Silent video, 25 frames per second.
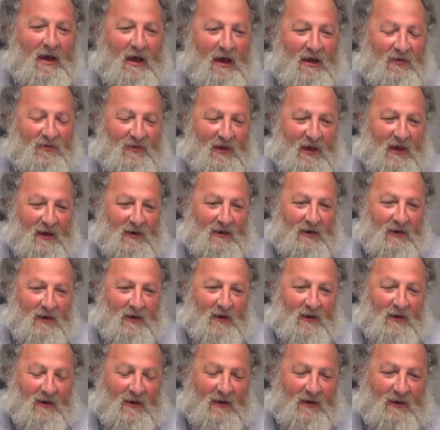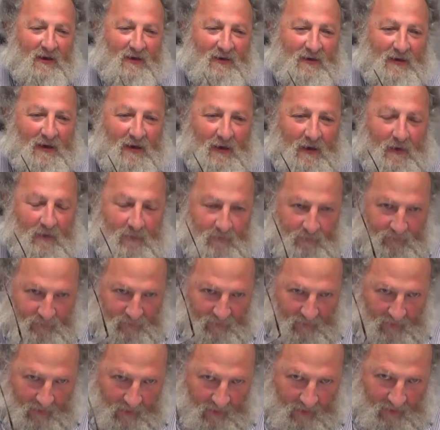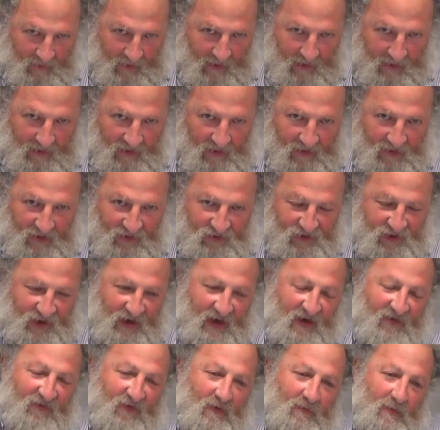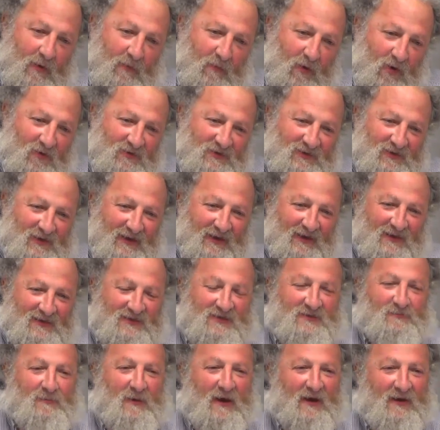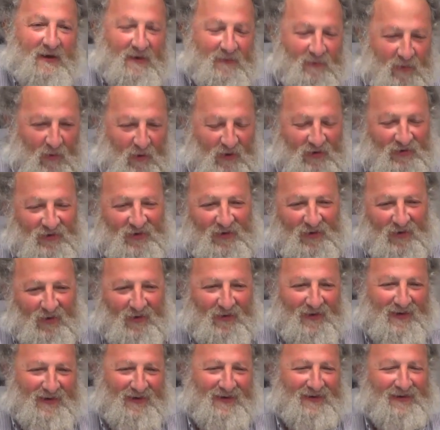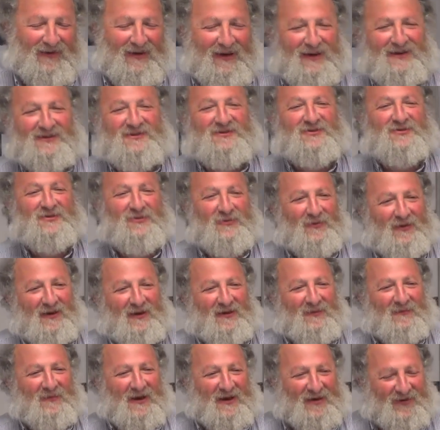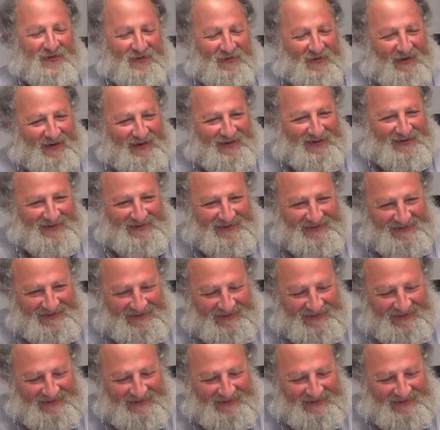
and then in Geneva, but mostly in Spain and Portugal, in a nice, serene Mediterranean,